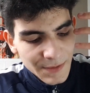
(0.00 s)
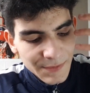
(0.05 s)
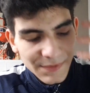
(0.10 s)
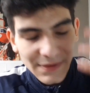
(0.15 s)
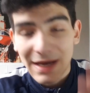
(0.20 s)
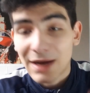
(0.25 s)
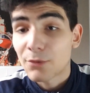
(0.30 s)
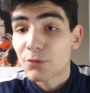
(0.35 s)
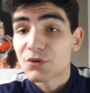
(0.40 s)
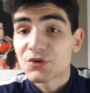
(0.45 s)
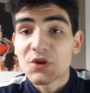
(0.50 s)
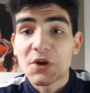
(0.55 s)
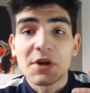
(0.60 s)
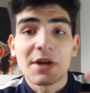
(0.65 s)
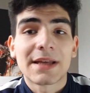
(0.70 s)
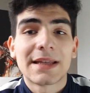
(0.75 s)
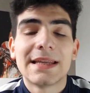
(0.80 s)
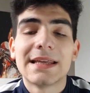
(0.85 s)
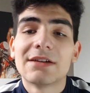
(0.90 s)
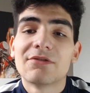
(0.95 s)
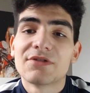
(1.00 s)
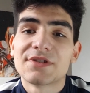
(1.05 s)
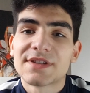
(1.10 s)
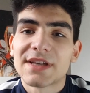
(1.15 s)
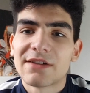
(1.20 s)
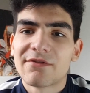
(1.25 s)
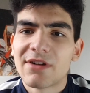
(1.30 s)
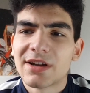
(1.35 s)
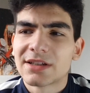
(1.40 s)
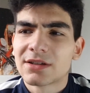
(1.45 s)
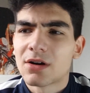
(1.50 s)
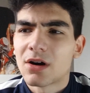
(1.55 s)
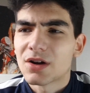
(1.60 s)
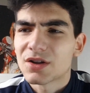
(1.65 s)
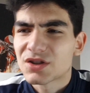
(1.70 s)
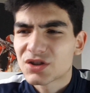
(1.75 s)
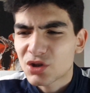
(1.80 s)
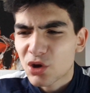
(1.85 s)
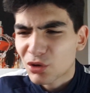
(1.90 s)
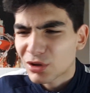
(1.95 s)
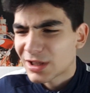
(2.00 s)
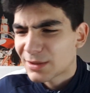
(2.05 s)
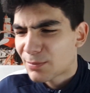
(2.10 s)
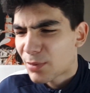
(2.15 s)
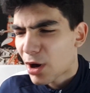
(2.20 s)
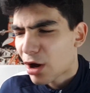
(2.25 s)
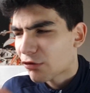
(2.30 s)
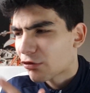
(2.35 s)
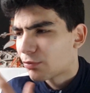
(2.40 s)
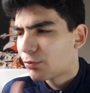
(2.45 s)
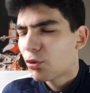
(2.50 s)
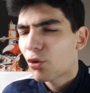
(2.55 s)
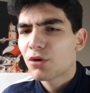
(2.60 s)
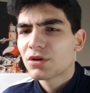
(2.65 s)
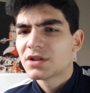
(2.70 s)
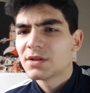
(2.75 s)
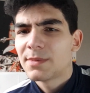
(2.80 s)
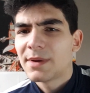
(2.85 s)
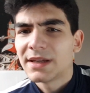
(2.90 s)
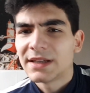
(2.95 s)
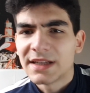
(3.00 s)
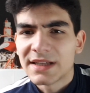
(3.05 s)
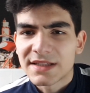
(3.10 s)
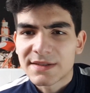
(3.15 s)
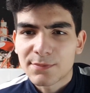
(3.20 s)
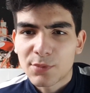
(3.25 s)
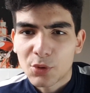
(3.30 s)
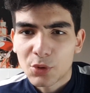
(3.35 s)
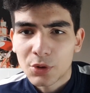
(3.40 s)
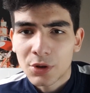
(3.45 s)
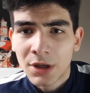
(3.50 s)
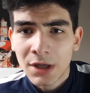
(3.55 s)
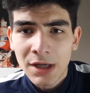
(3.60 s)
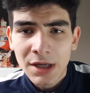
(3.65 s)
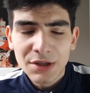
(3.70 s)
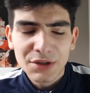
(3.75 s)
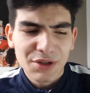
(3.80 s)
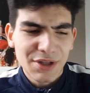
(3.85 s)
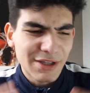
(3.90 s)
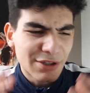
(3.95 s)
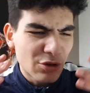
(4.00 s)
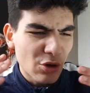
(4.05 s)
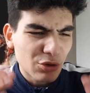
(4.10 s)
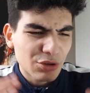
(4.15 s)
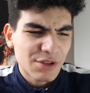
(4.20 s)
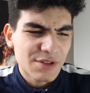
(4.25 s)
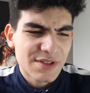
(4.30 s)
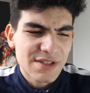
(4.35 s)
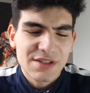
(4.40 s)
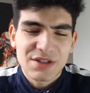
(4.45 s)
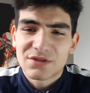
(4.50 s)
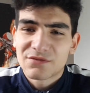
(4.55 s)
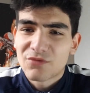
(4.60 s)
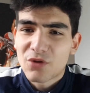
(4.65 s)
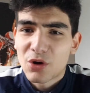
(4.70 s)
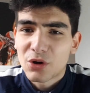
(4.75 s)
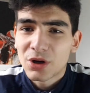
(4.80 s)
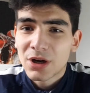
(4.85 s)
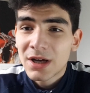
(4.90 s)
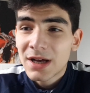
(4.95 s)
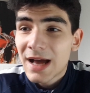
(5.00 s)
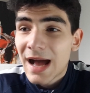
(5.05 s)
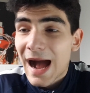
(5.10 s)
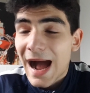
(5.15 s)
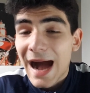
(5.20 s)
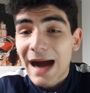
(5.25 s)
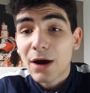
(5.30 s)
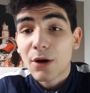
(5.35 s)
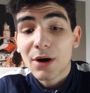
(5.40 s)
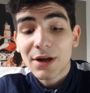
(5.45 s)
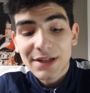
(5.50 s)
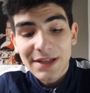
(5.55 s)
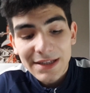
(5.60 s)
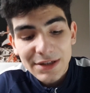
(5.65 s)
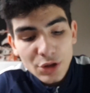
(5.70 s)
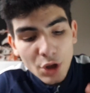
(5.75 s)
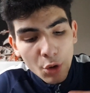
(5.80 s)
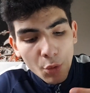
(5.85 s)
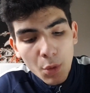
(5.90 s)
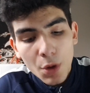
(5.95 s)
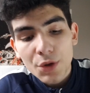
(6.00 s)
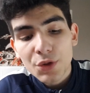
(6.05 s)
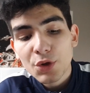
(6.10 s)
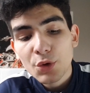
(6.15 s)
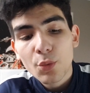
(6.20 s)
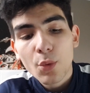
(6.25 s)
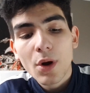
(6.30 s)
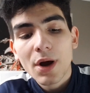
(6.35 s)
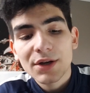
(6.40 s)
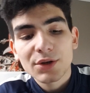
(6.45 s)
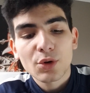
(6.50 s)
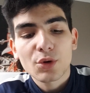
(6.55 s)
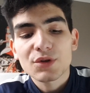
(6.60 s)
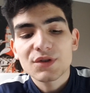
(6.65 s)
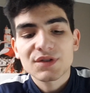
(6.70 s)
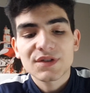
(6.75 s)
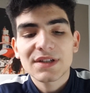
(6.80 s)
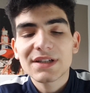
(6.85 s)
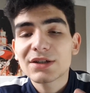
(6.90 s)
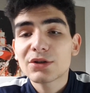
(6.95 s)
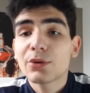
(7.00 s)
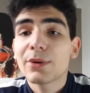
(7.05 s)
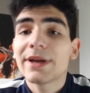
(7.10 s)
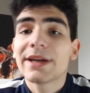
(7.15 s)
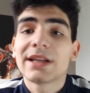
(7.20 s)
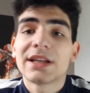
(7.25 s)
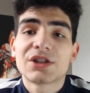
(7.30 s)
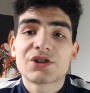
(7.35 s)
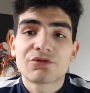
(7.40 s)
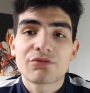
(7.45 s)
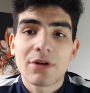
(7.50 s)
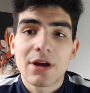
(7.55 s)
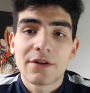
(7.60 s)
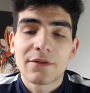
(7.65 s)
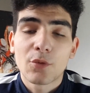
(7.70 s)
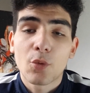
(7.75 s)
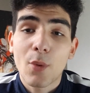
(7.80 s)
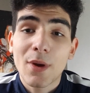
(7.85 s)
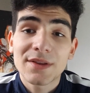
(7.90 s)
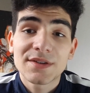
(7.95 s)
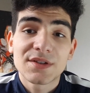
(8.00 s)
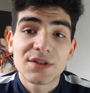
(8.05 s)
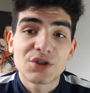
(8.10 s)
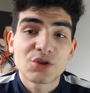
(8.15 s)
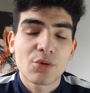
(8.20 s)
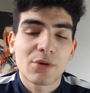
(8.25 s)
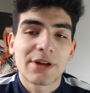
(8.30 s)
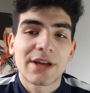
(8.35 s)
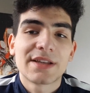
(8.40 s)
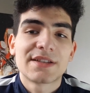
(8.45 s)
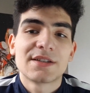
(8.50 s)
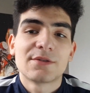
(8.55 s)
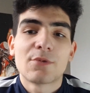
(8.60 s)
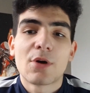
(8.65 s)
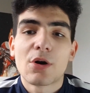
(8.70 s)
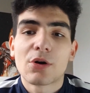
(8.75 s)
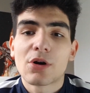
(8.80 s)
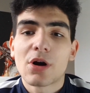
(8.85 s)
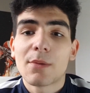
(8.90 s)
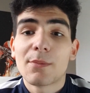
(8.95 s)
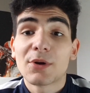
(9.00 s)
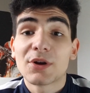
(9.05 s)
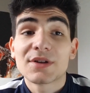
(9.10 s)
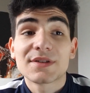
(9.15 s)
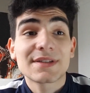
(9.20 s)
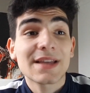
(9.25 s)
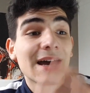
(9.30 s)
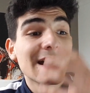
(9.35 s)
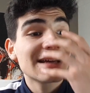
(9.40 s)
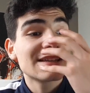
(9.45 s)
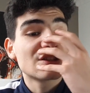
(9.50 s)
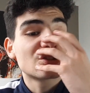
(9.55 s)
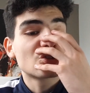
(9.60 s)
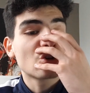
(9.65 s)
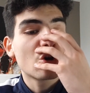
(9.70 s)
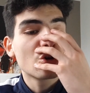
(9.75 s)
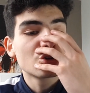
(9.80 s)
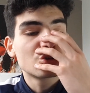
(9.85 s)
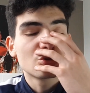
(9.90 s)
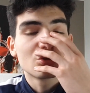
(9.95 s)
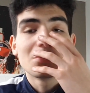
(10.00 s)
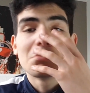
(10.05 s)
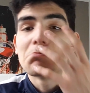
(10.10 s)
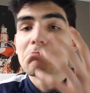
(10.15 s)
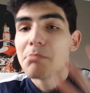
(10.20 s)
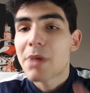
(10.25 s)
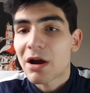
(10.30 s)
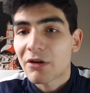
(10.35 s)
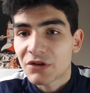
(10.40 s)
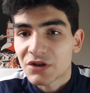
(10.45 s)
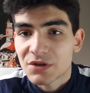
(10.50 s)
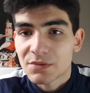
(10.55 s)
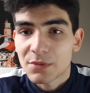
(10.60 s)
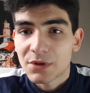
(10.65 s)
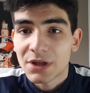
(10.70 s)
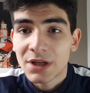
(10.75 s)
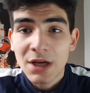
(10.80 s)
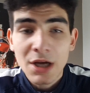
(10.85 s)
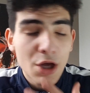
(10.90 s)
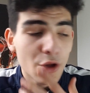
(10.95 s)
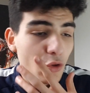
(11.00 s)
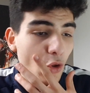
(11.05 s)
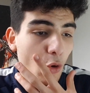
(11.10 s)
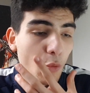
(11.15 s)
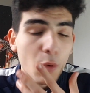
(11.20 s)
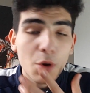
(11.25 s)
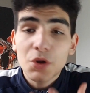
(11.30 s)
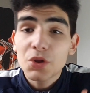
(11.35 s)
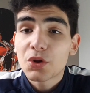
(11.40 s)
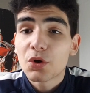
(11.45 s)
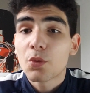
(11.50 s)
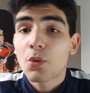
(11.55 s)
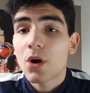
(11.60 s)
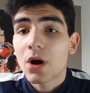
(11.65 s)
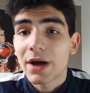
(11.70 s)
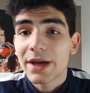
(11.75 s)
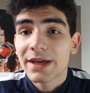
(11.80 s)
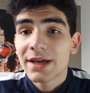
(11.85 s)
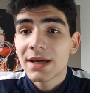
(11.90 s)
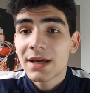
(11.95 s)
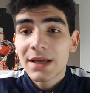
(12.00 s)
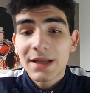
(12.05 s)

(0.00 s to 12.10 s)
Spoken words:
that was a clear as day red card. Stockley Park reported to BT Sport that they got the decision wrong. How? And no wonder why not a single English ref went to the 2018 World Cup, because that is a total embarrassment. No wonder why.